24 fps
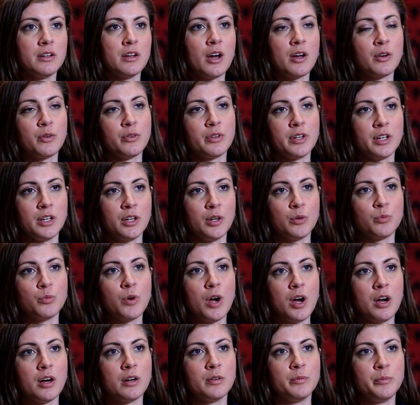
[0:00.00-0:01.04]
not only in
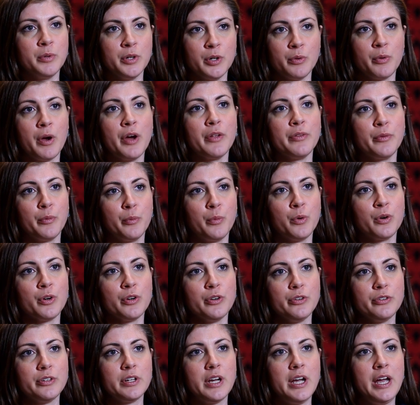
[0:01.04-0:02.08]
Iran but around the
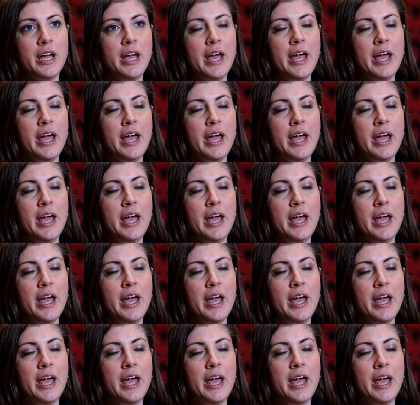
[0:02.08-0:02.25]
world.